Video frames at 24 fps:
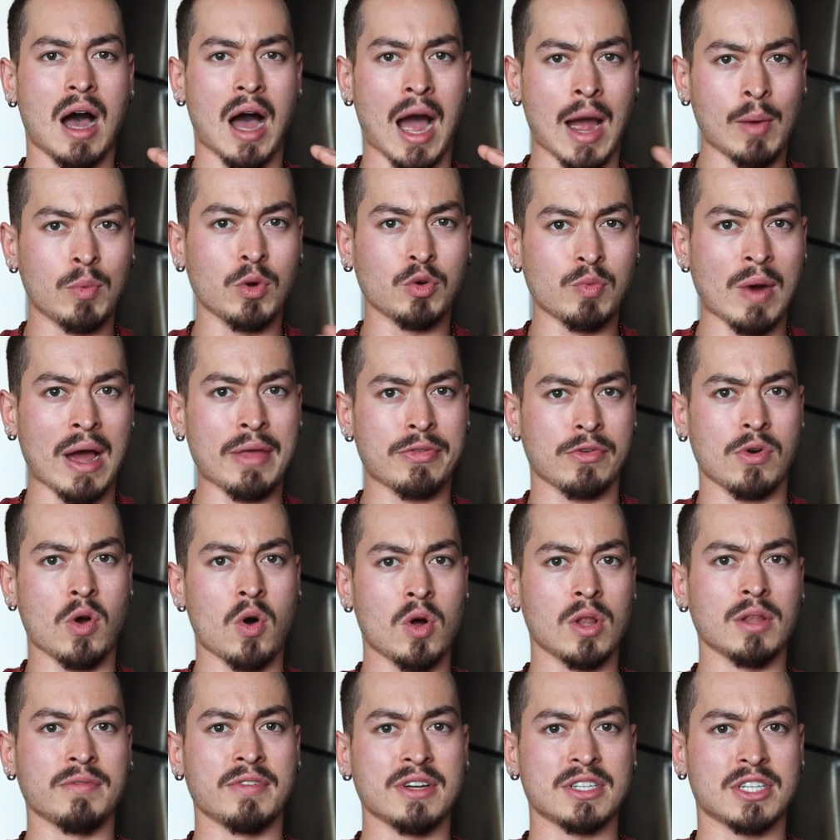I would rather
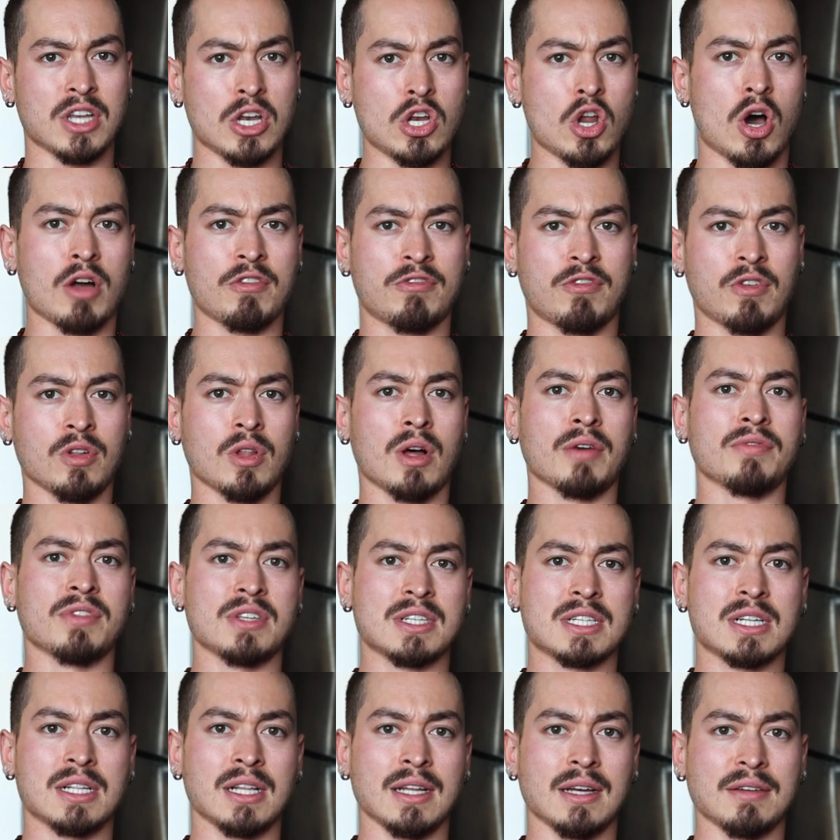all of us not fall off
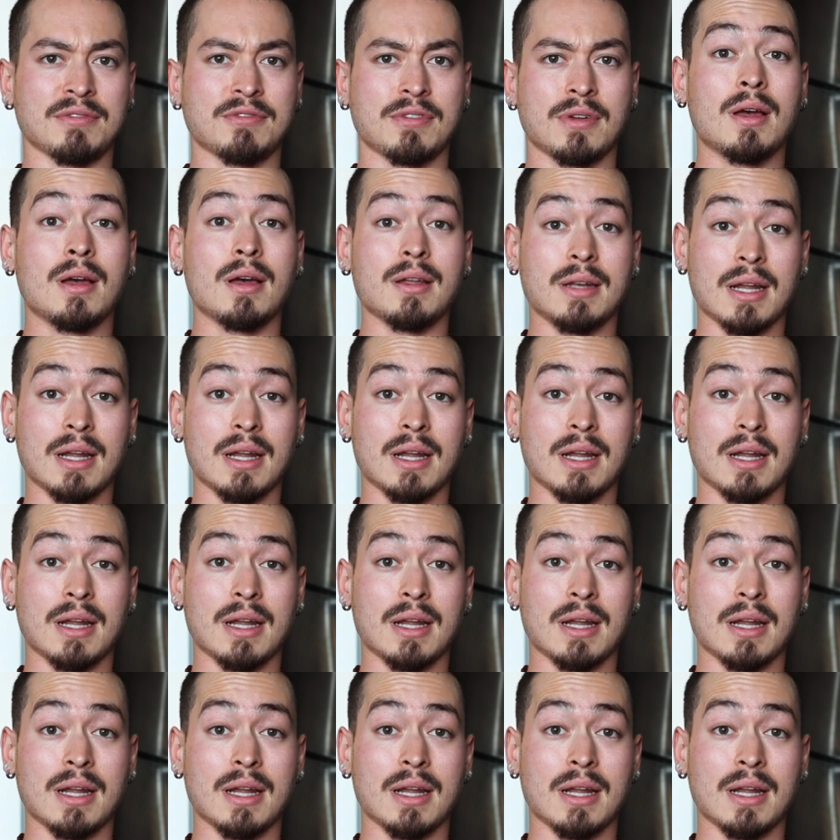this cliff.